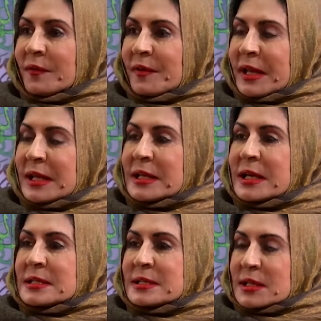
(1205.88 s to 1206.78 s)
a
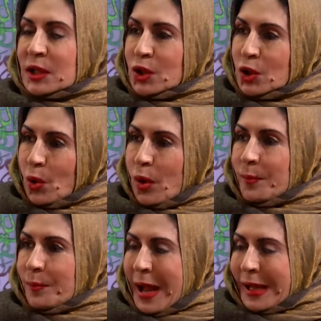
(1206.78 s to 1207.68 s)
very
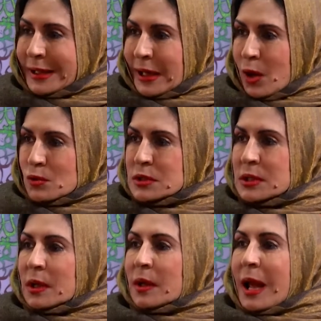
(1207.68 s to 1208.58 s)
secure background,
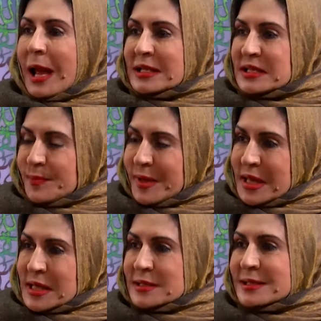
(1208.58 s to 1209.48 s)
mm.
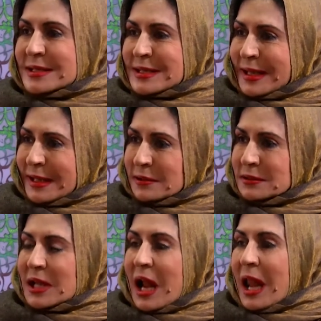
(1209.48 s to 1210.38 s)
experienced,
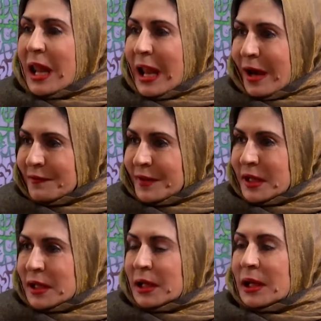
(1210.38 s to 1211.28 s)
skilled,
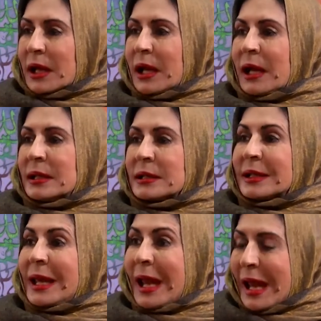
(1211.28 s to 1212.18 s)
loving, and
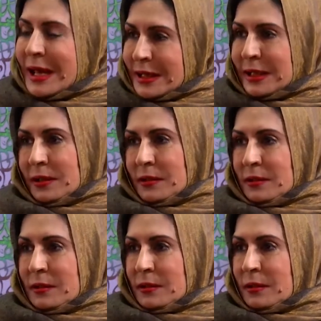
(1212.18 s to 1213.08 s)
caring.
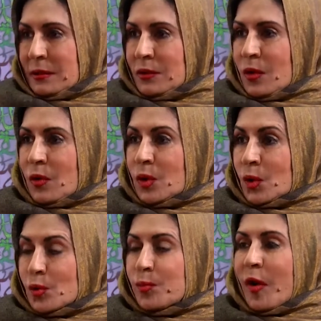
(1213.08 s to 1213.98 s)
You know,
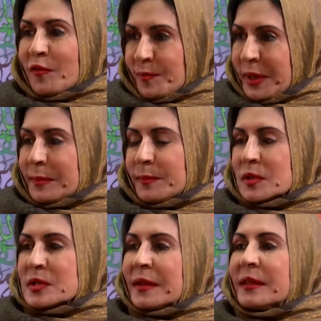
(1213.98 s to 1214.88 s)
group of
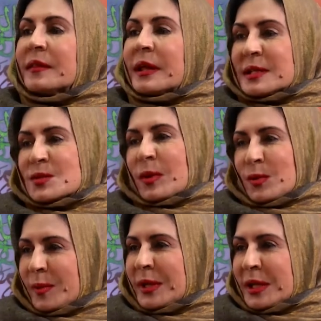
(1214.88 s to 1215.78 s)
people. So I think That's
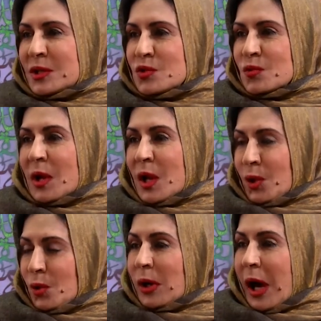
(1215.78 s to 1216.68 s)
what we need to
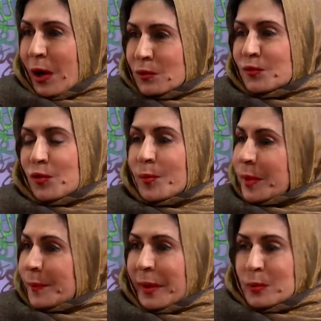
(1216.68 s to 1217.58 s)
look out for.
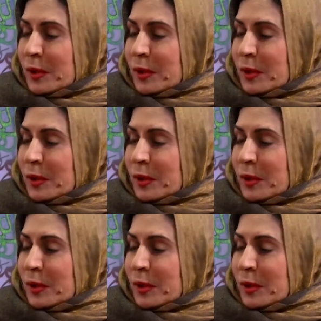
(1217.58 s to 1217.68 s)
But